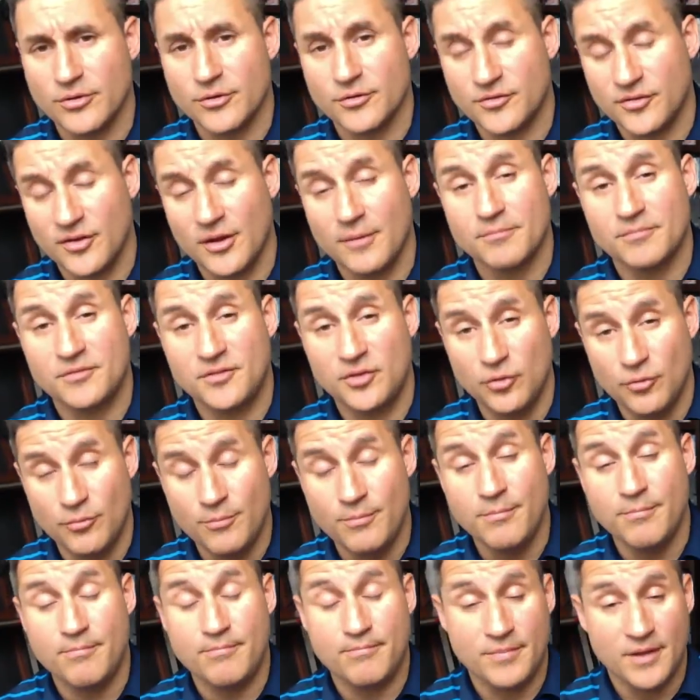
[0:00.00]
there's some
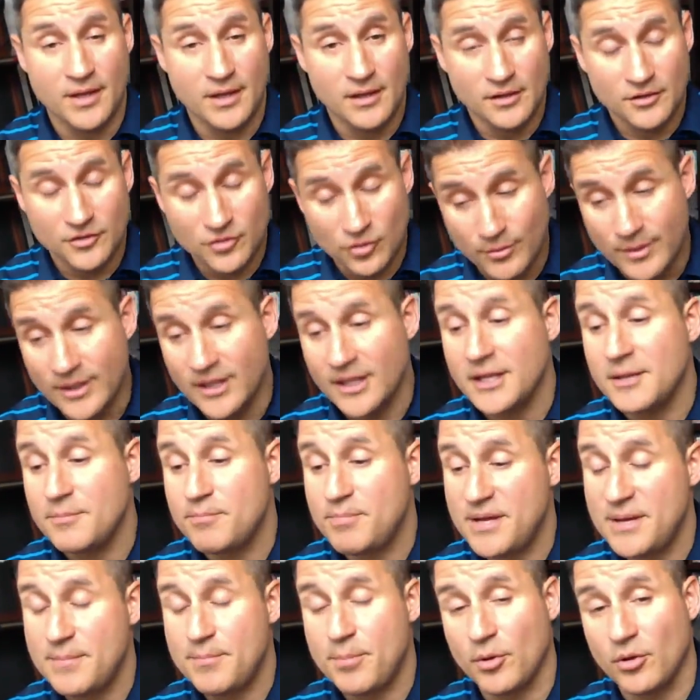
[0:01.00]
2, 2 million
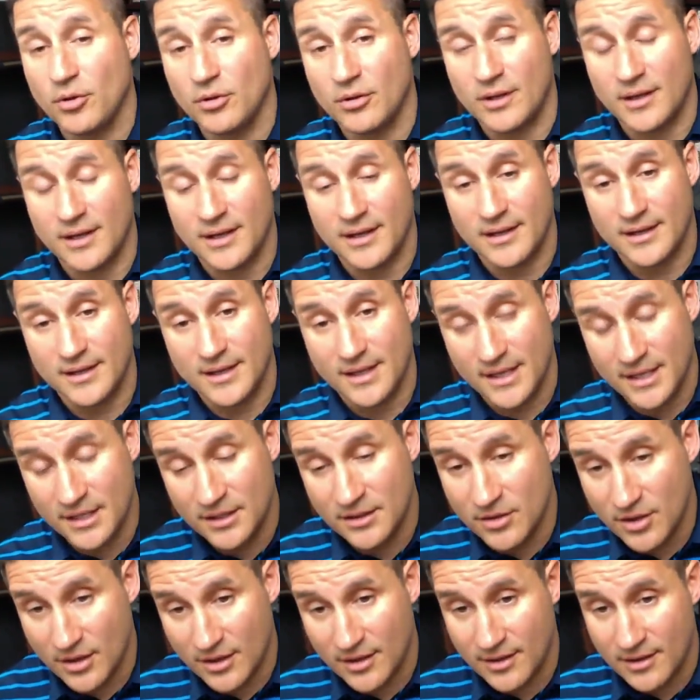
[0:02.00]
people uh,
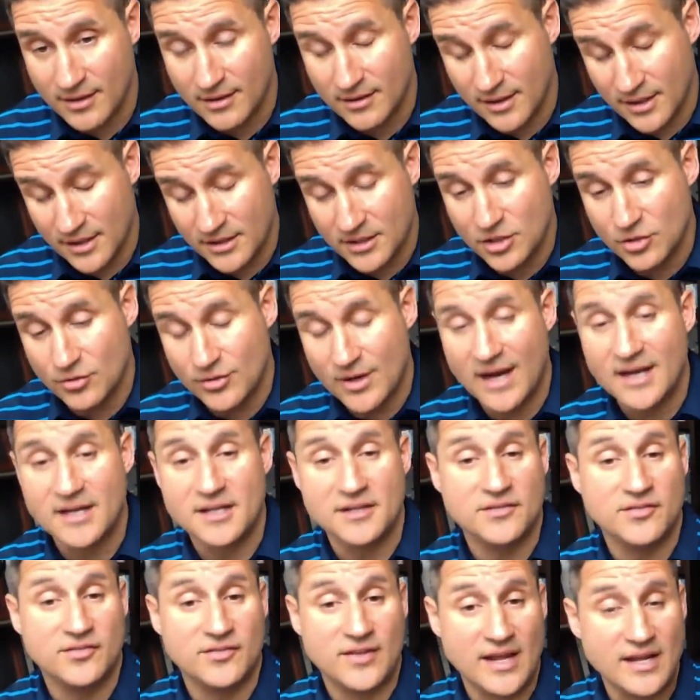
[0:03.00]
in the in the
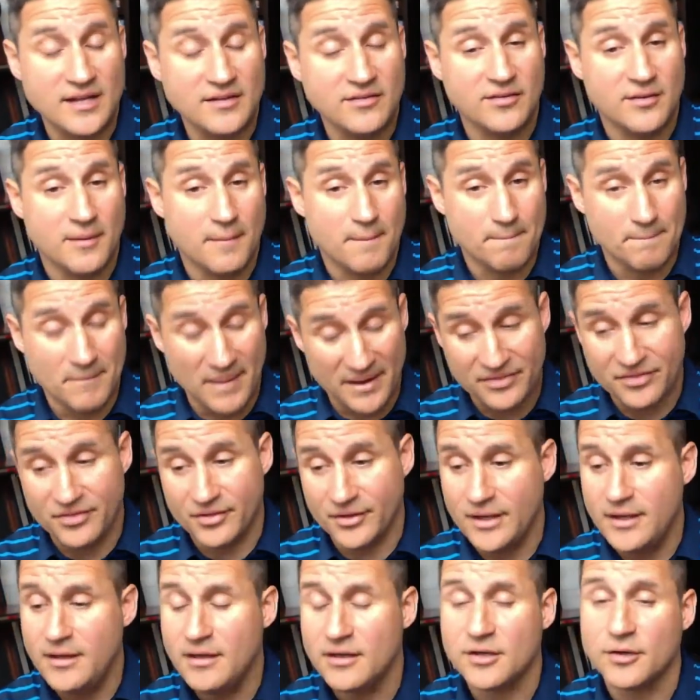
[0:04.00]
United States
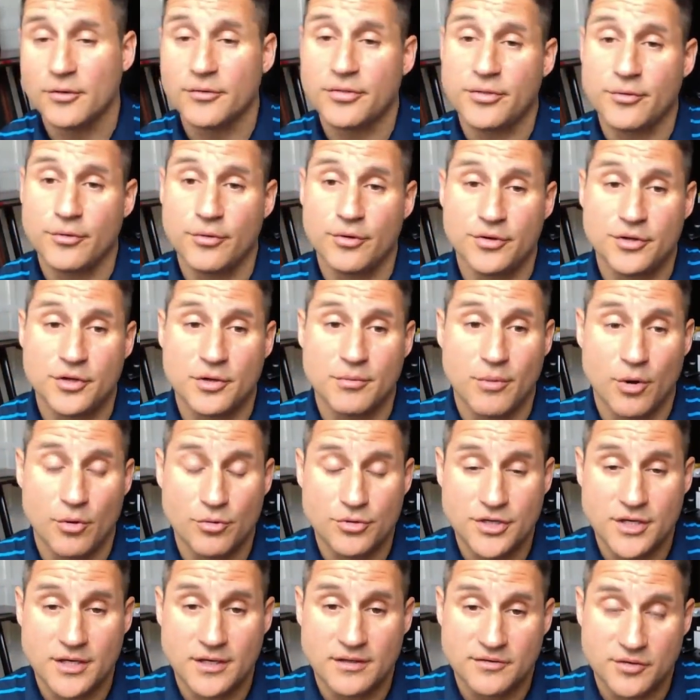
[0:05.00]
monthly go through a
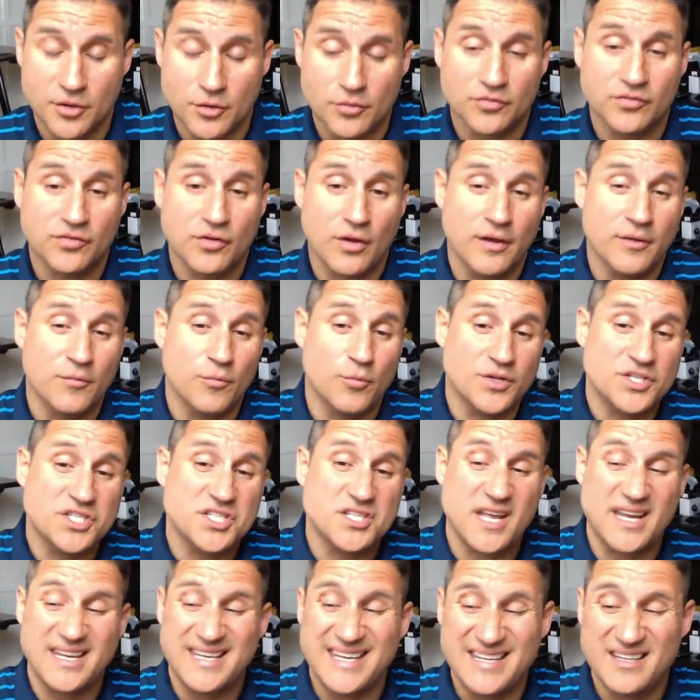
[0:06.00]
pneumonia dose in which
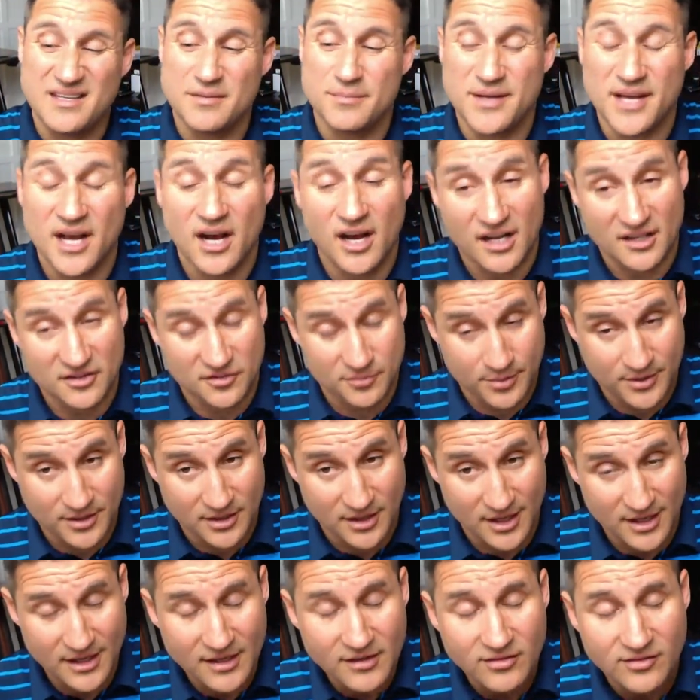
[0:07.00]
they need to be
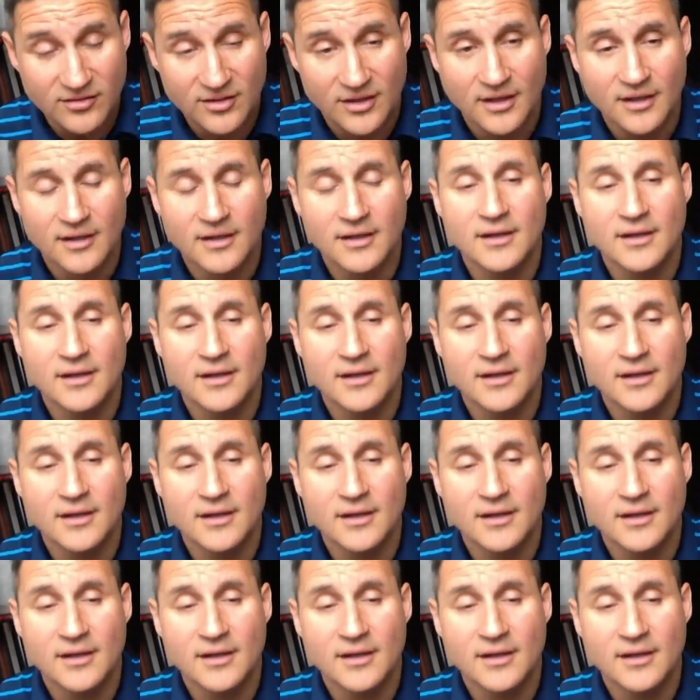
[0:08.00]
hospitalized.